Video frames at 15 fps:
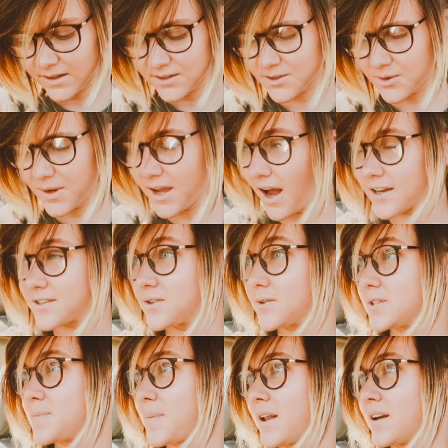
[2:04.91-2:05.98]
so yeah, so
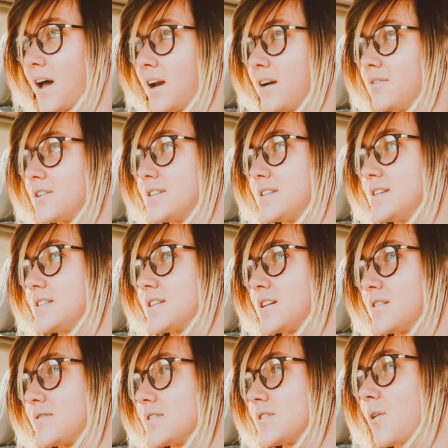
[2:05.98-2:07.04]
it's been kind of a
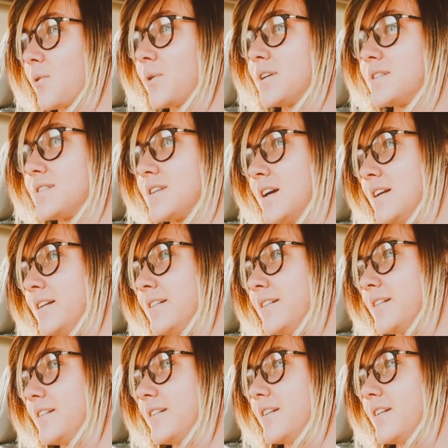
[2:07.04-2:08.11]
season of slowness and